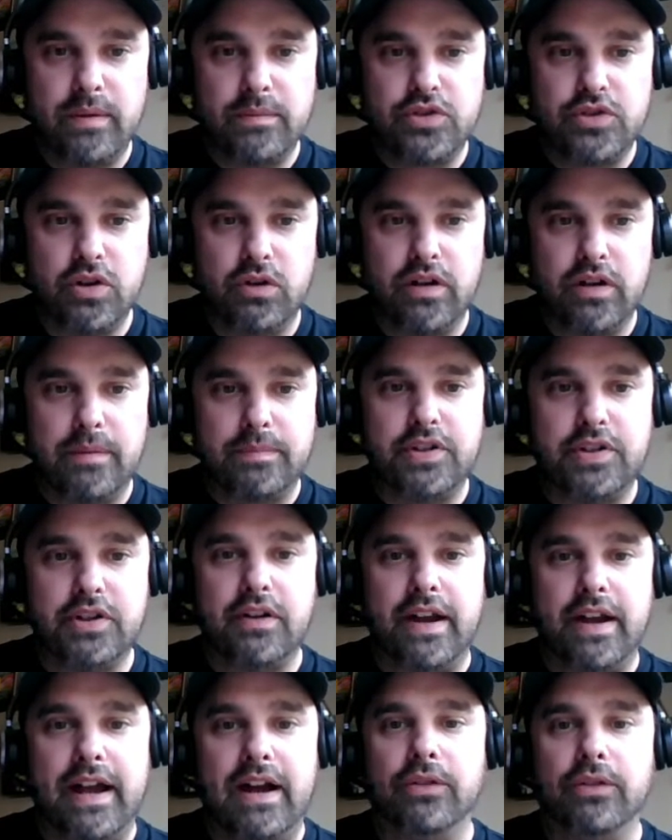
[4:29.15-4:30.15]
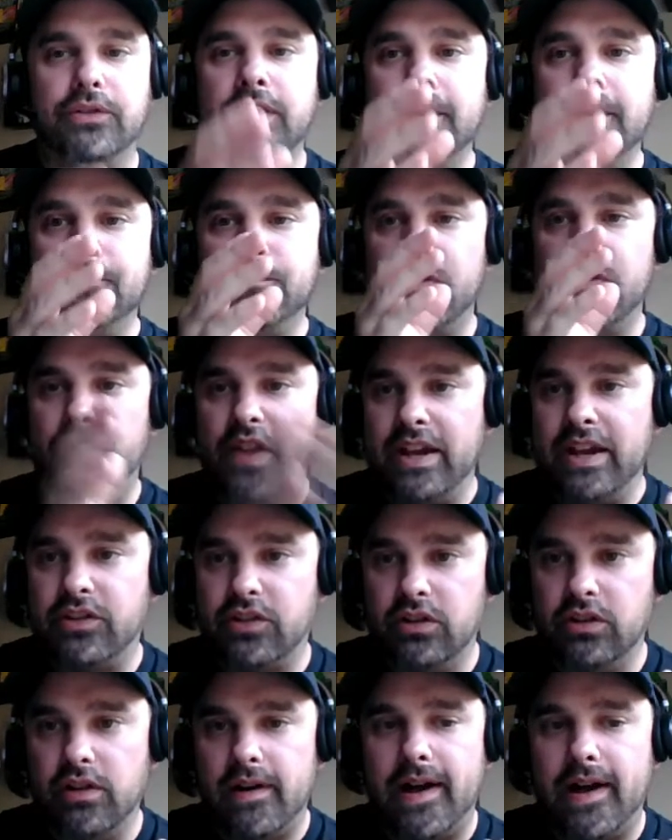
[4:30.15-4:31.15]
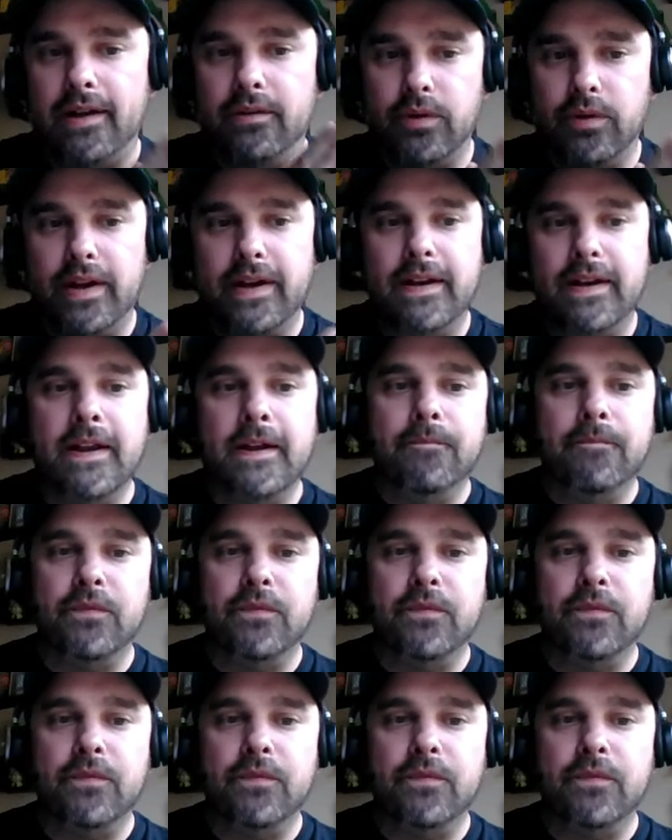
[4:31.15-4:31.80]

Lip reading: I'm showing up to your house. Thanks a lot, right?